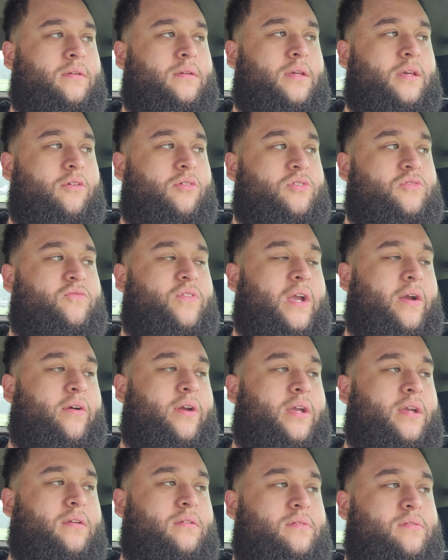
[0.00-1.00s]
was
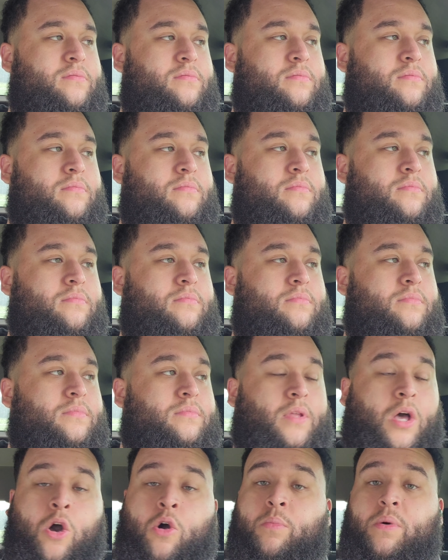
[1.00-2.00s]
very
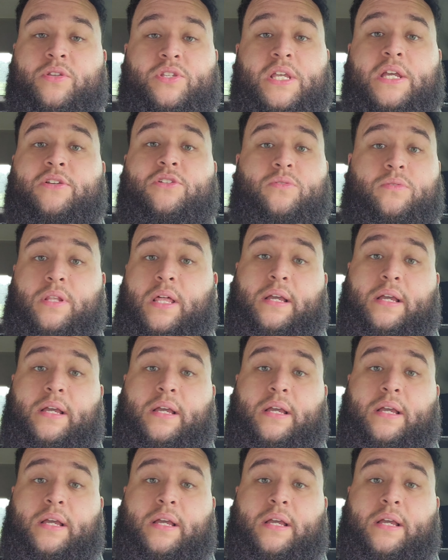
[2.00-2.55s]
homosexual.